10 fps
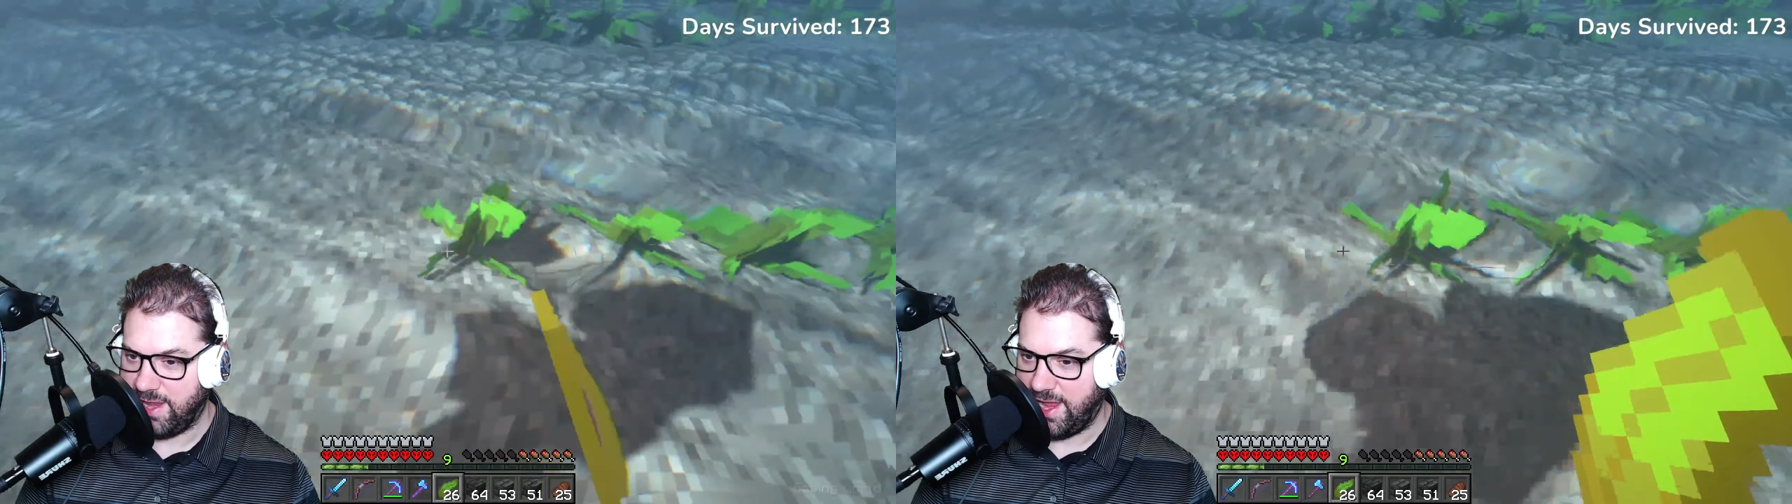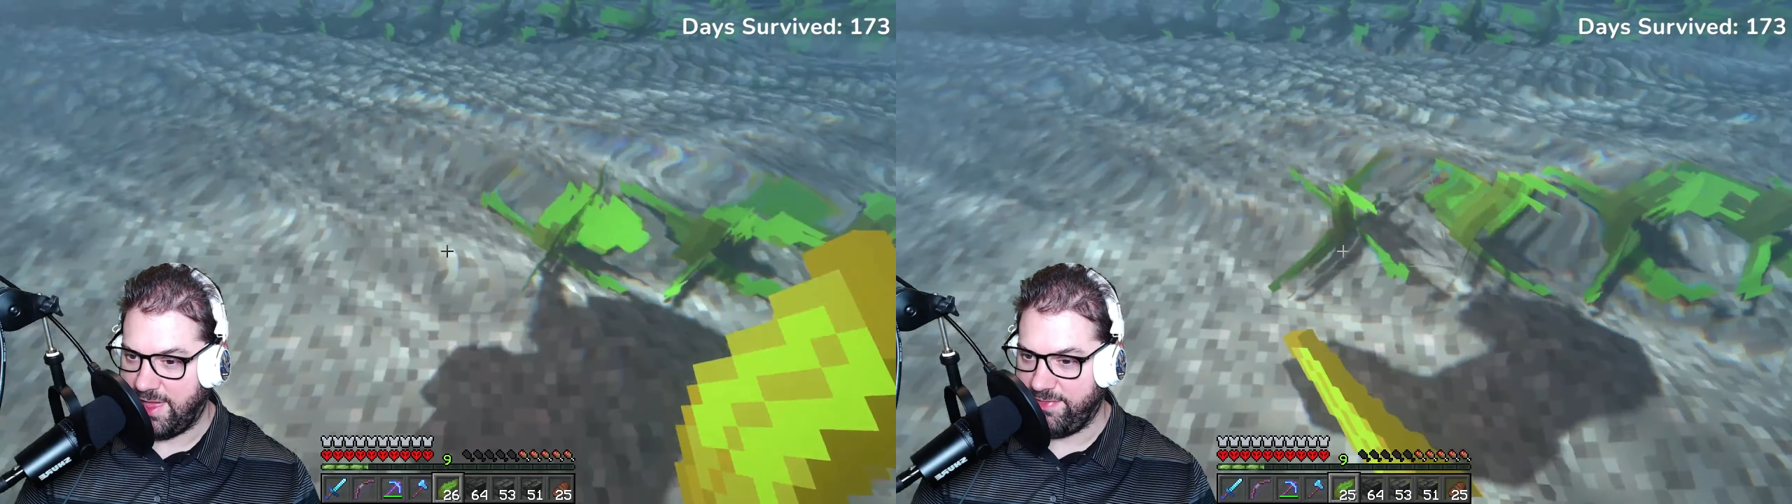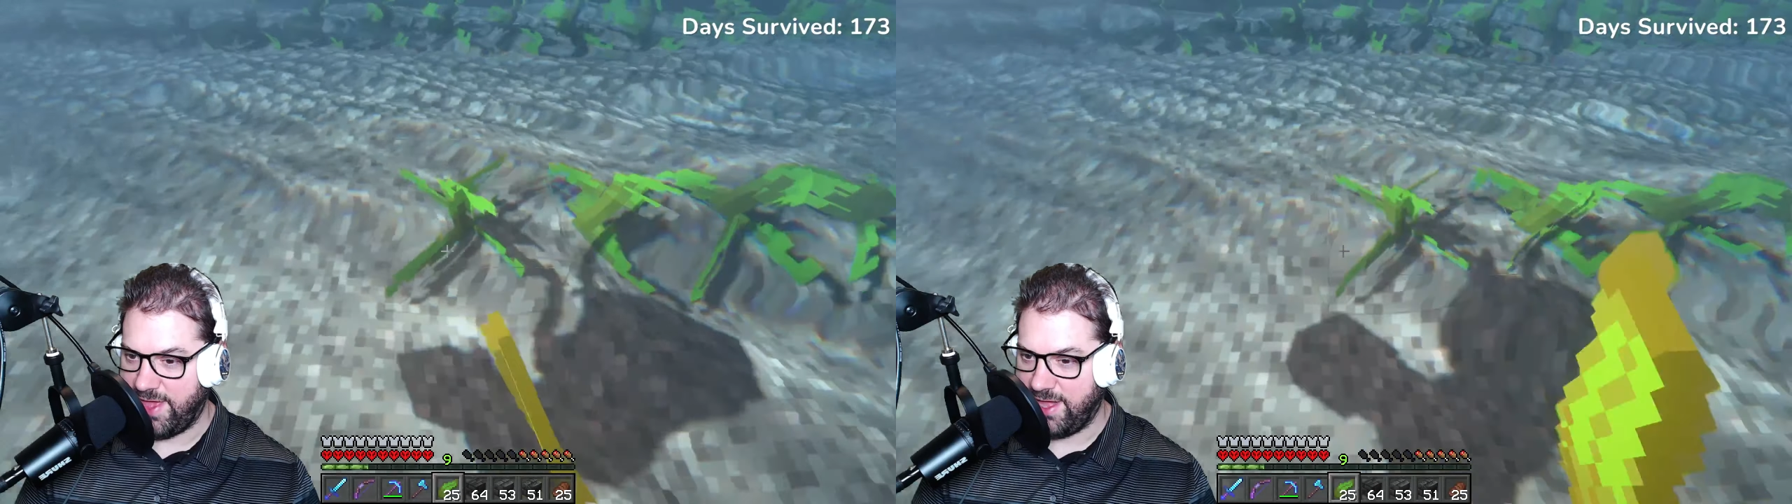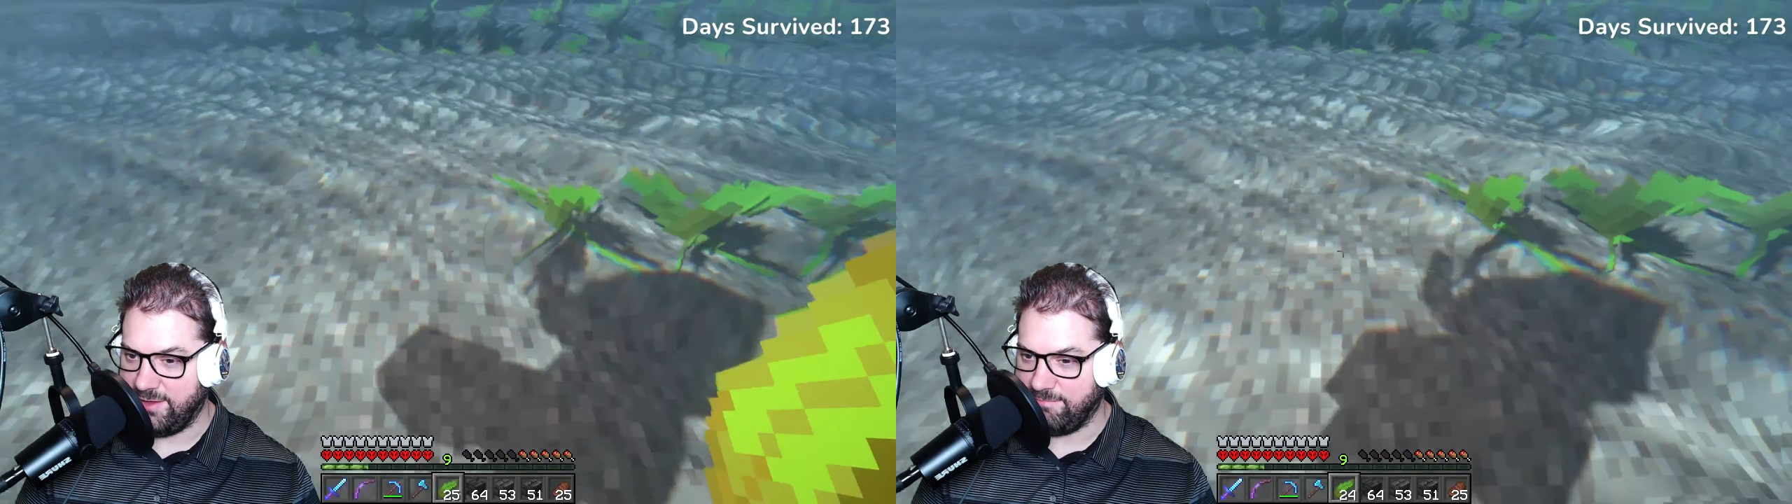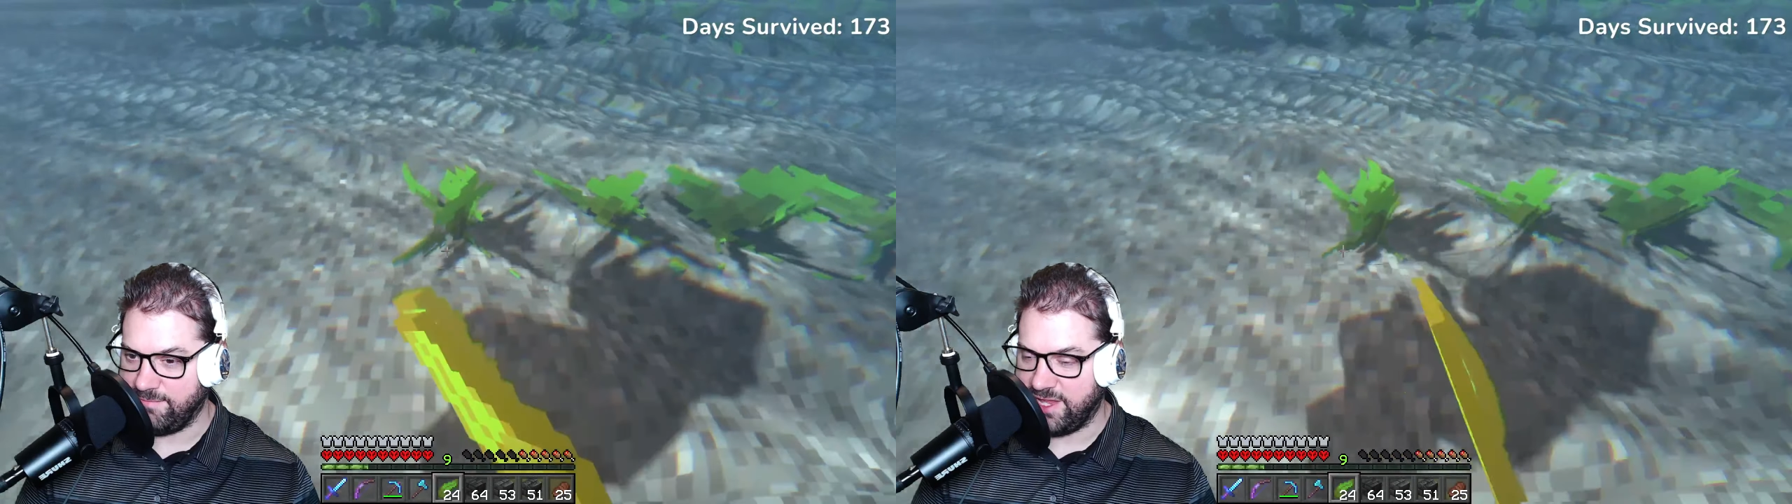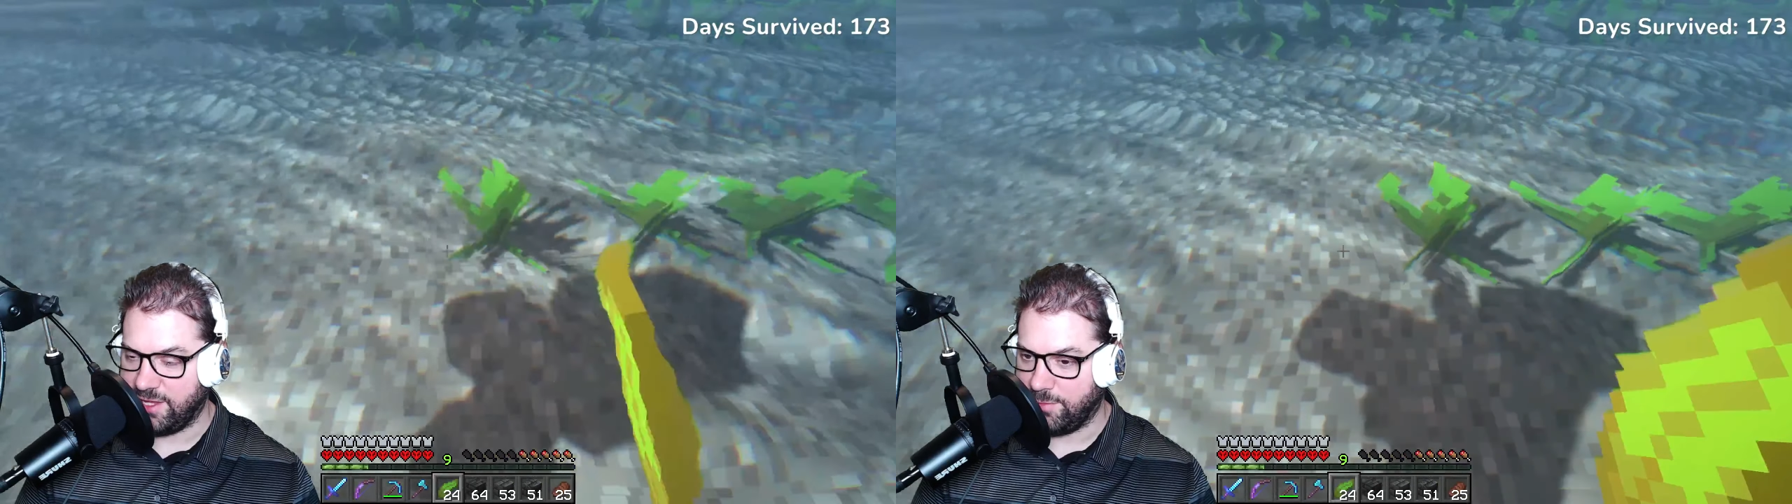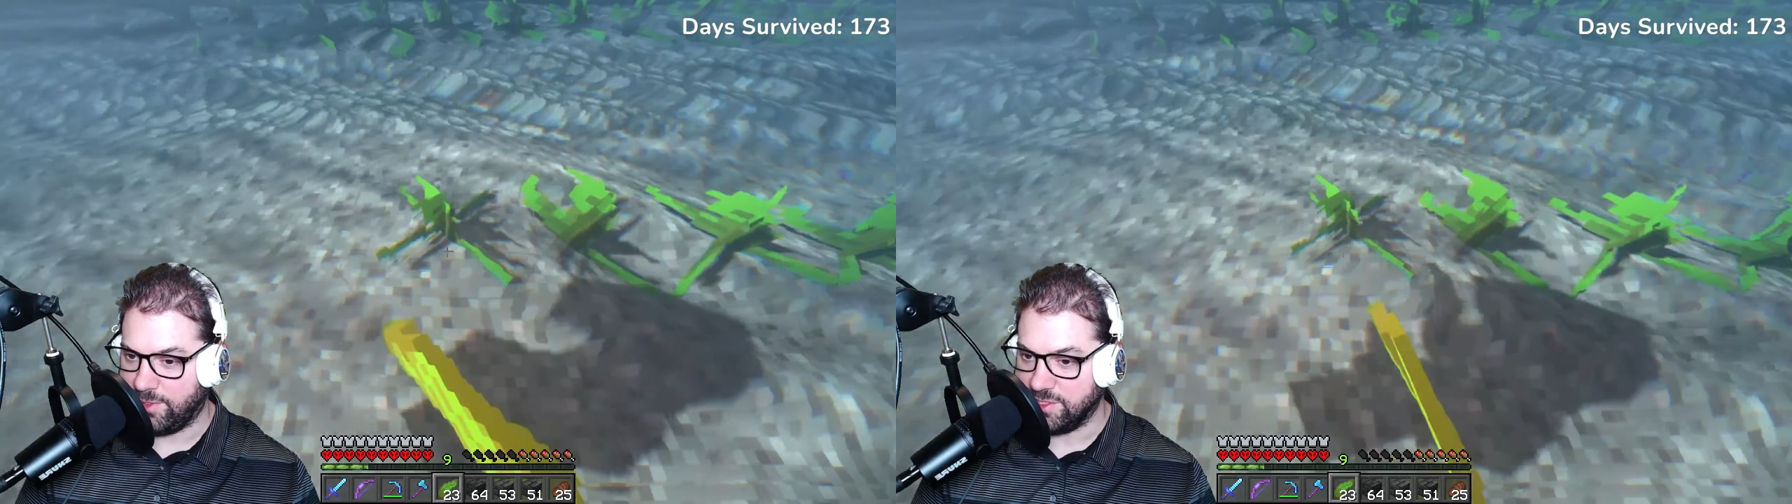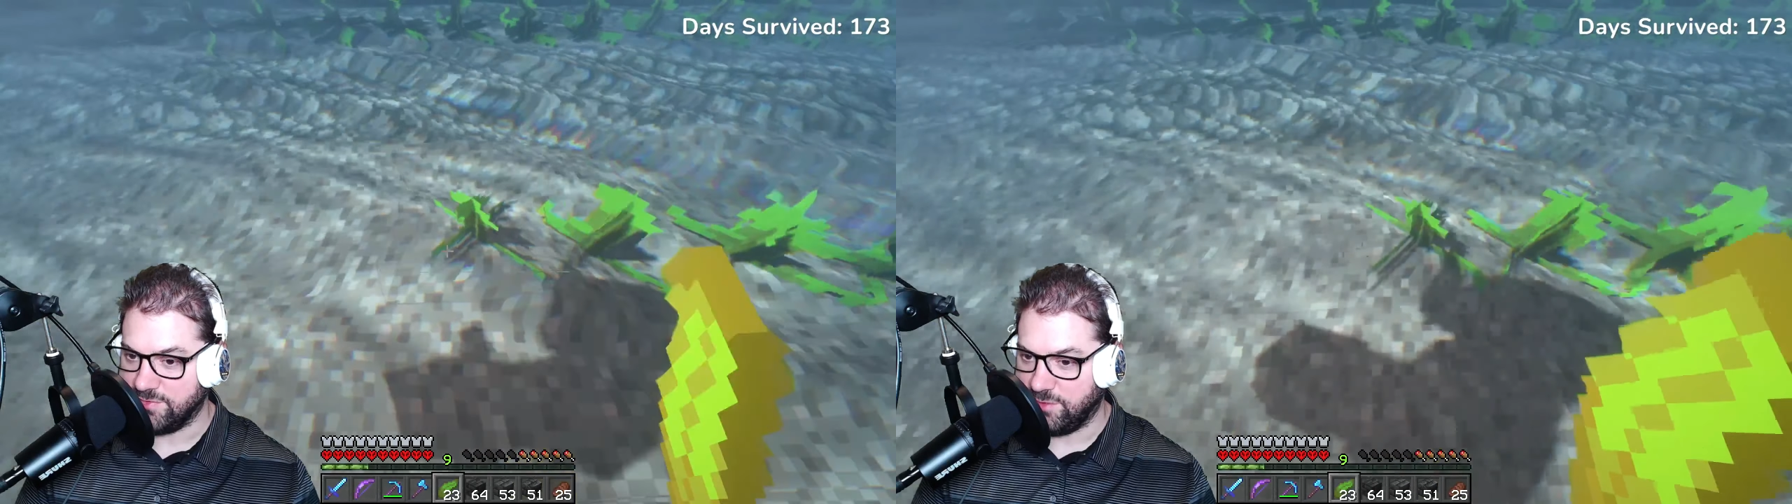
and then kill a bunch of